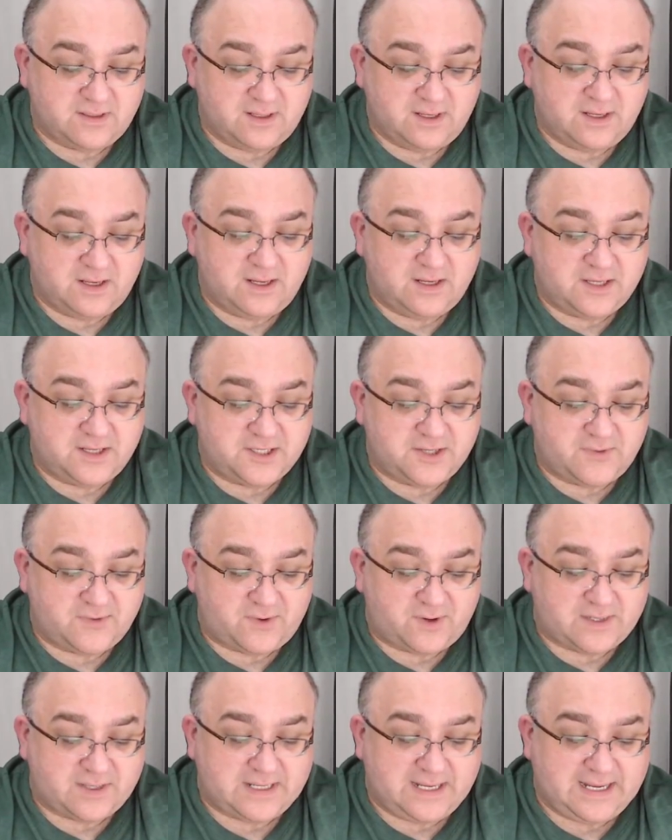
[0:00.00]
She
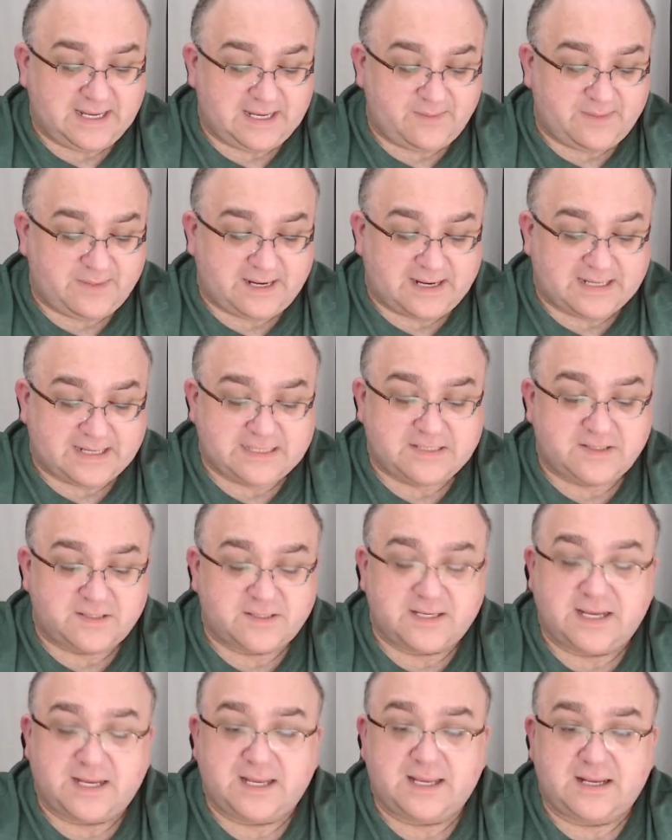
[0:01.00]
rocked her head back, still
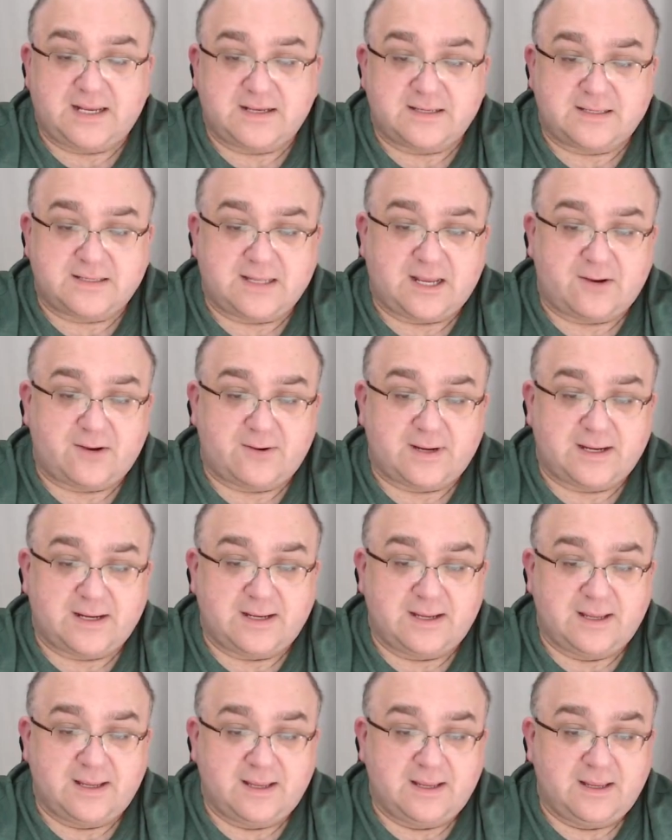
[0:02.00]
singing, staring
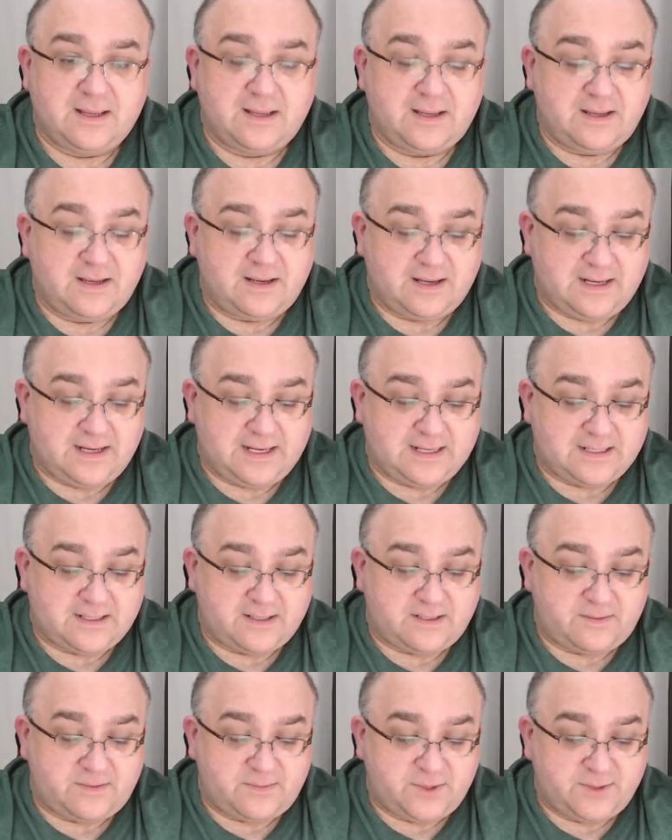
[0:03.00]
at the
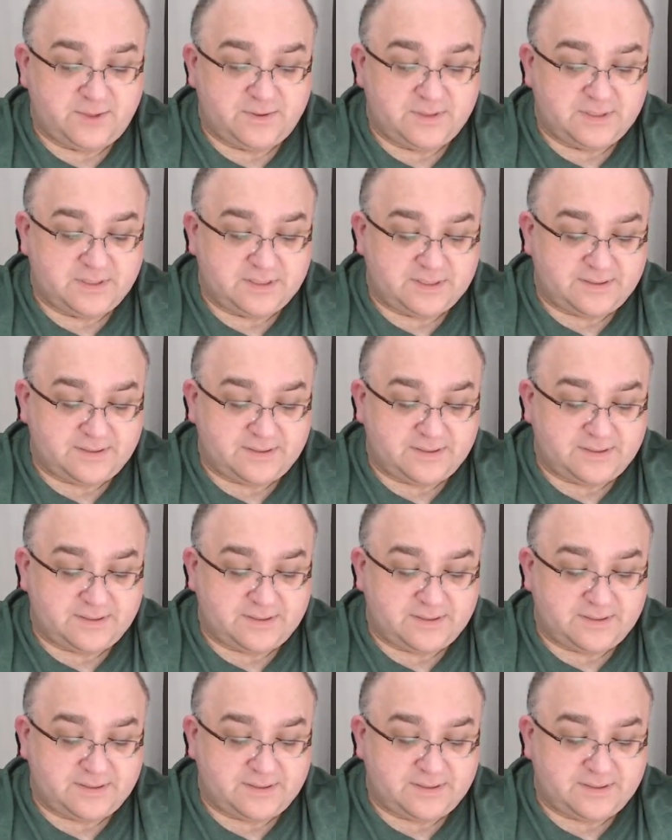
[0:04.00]
moons.